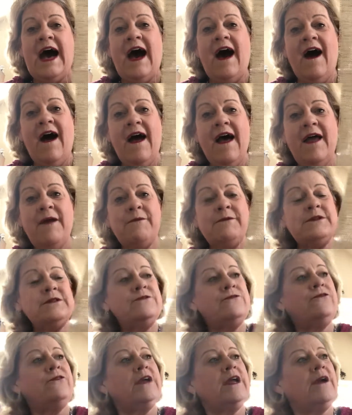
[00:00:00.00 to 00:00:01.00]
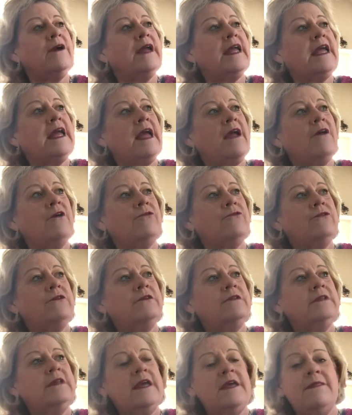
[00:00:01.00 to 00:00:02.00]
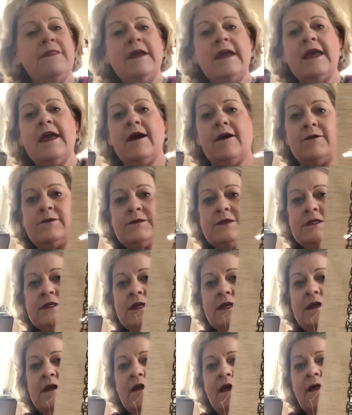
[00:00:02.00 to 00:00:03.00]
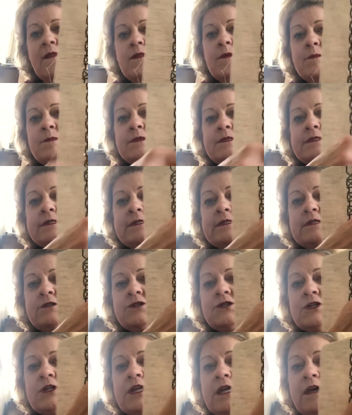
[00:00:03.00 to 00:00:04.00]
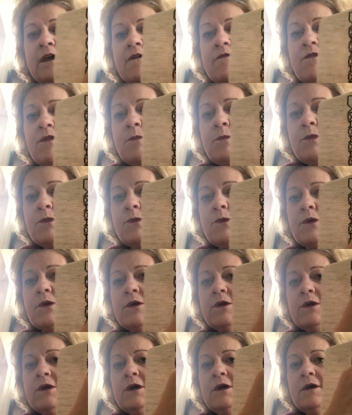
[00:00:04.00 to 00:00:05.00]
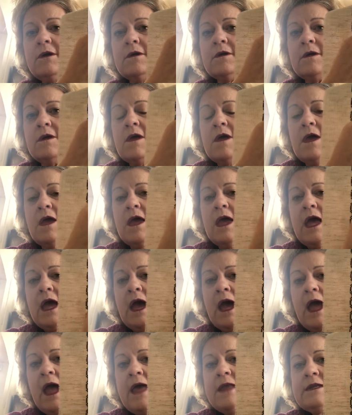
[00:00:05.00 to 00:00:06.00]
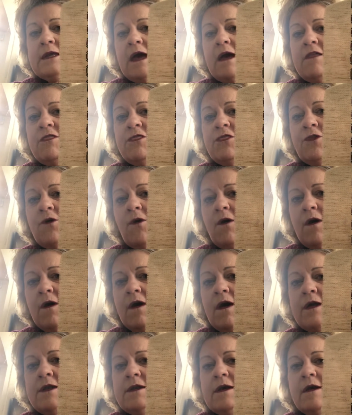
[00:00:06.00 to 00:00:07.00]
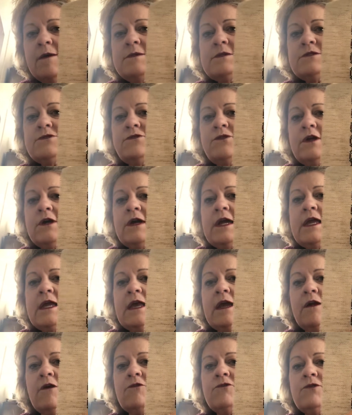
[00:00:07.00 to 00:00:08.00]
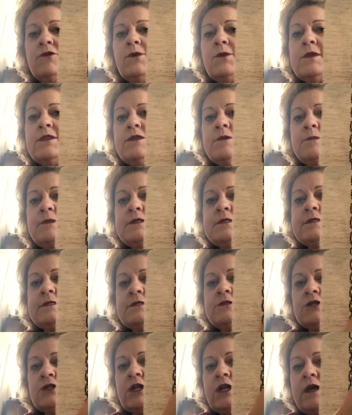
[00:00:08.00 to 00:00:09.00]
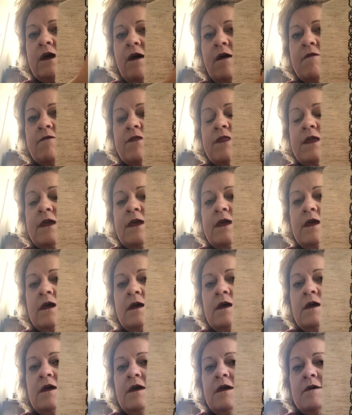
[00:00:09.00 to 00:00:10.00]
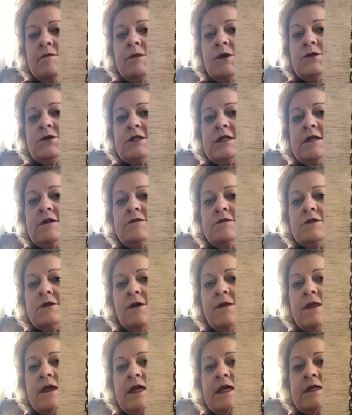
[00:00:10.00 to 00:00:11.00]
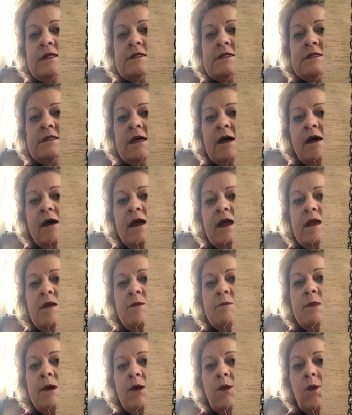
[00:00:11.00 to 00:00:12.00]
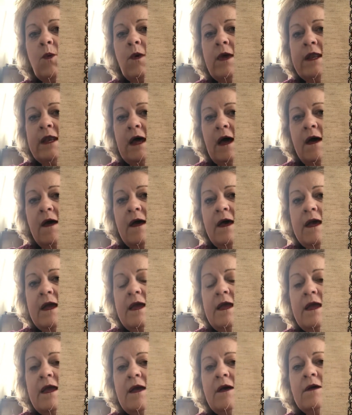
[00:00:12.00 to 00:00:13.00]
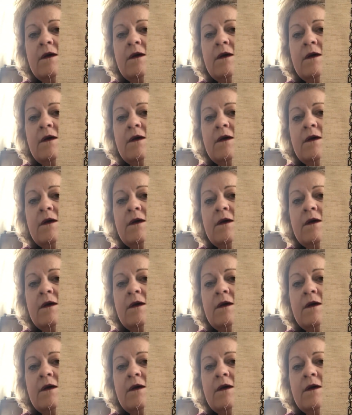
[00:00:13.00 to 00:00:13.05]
I was very careful in the counting and the positioning of the border. And I thought I was very careful with the positioning of the motifs on the inside, but when I